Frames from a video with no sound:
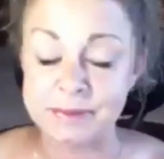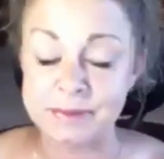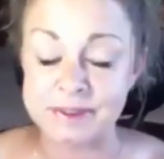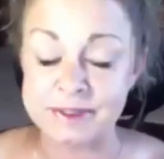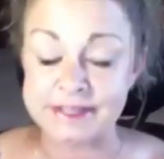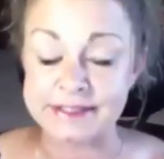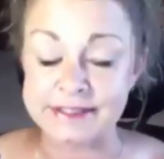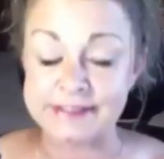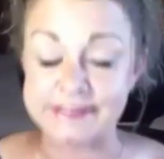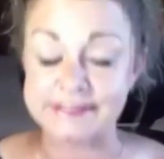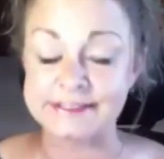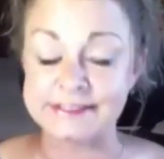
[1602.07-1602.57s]

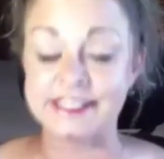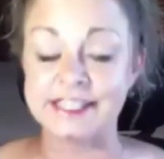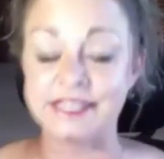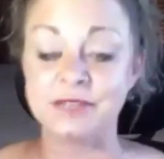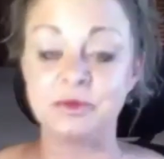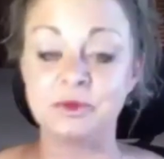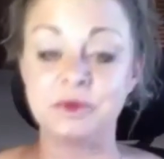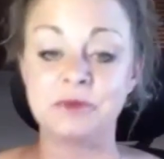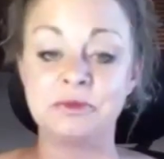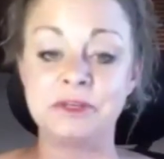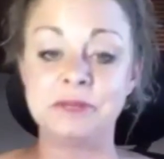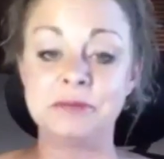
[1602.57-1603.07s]
But then
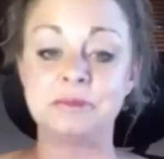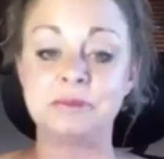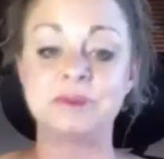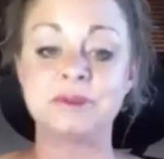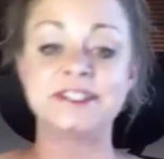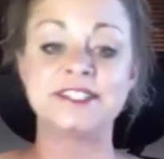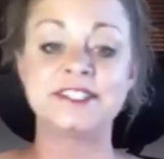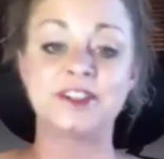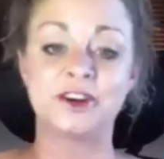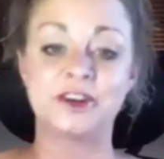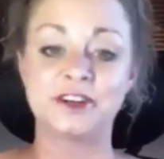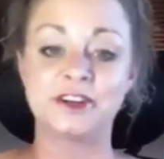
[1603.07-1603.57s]
when people
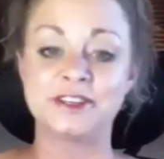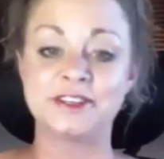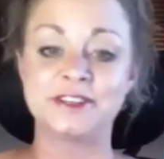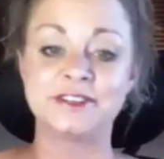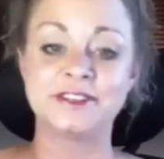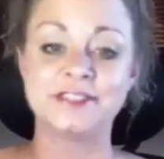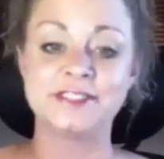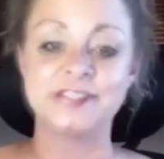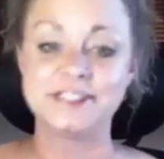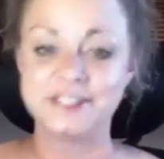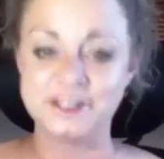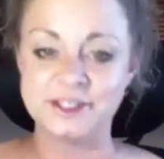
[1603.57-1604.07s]
started,
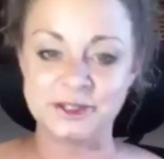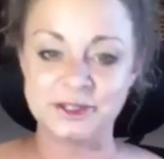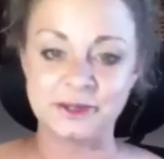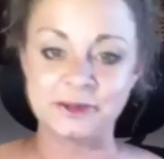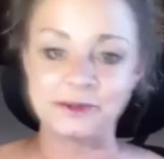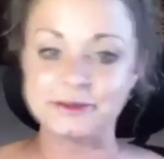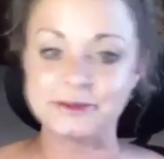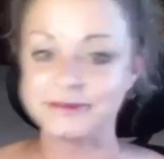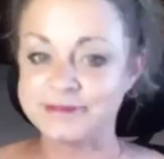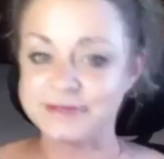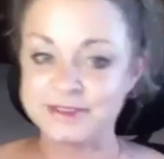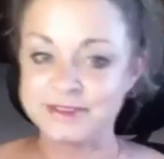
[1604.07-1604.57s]
you
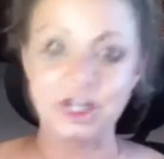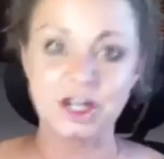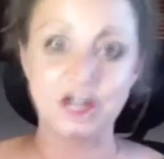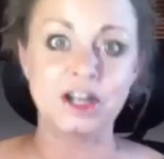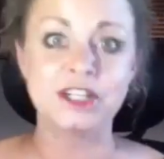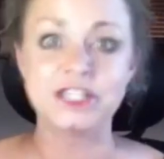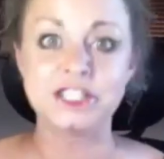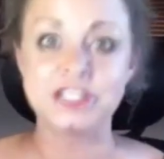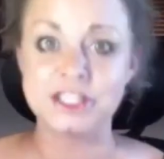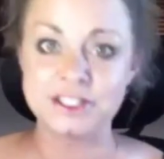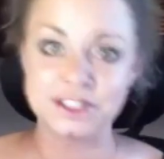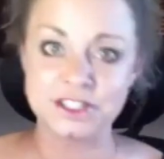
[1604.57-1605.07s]
know,
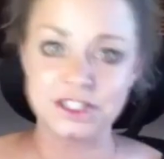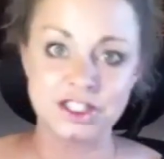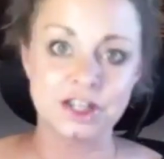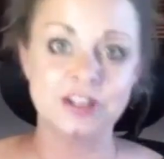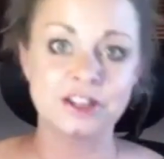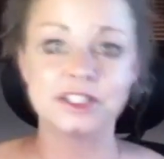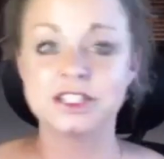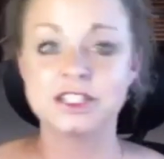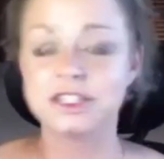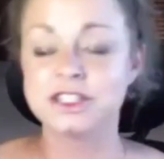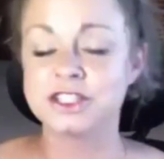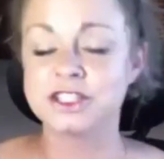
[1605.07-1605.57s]
charging, it
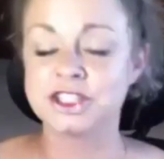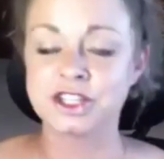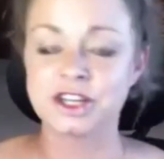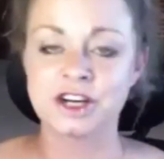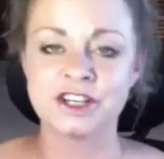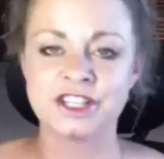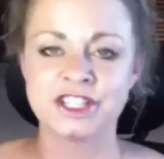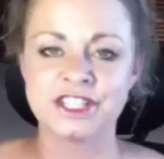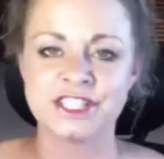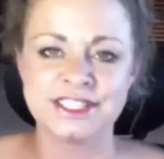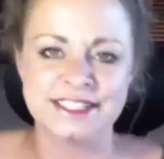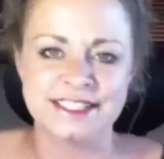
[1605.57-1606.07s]

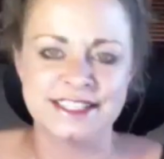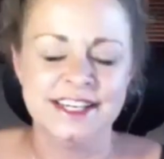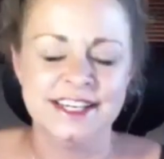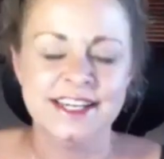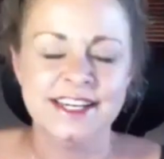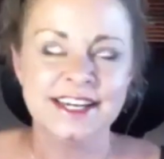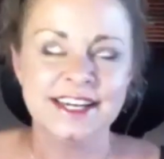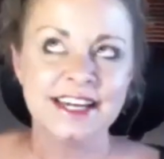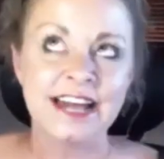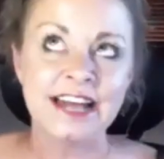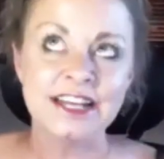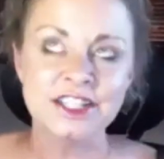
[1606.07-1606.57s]

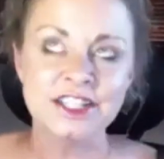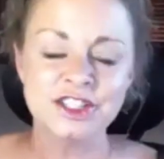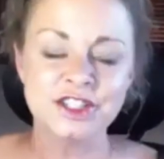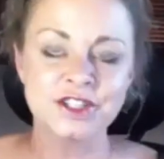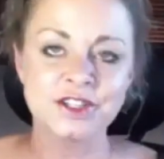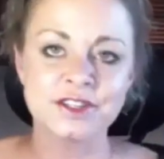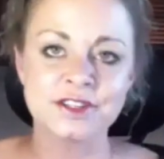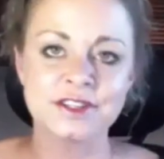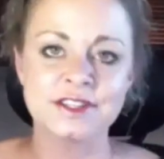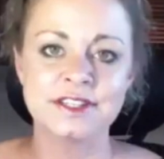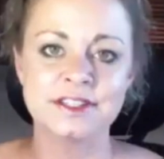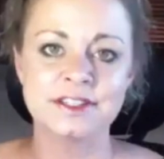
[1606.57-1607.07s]
kind of
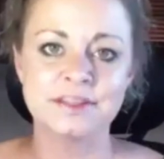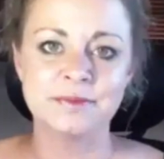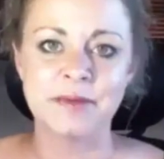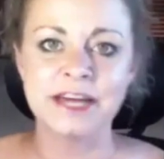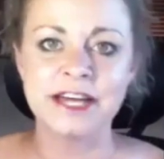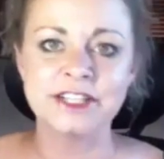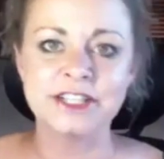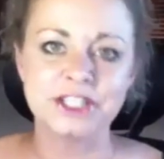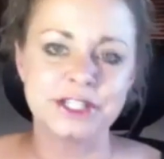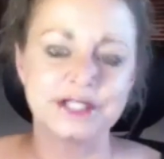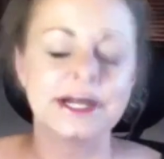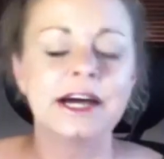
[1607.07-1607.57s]
took the
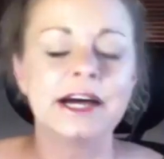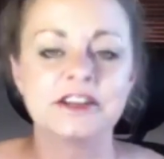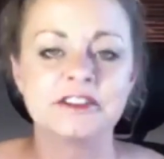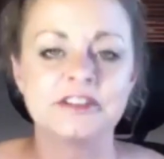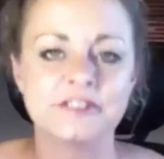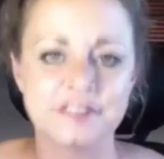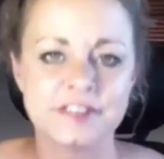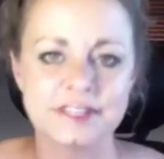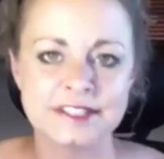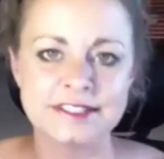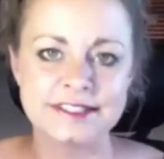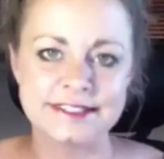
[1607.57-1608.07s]
magic out of it.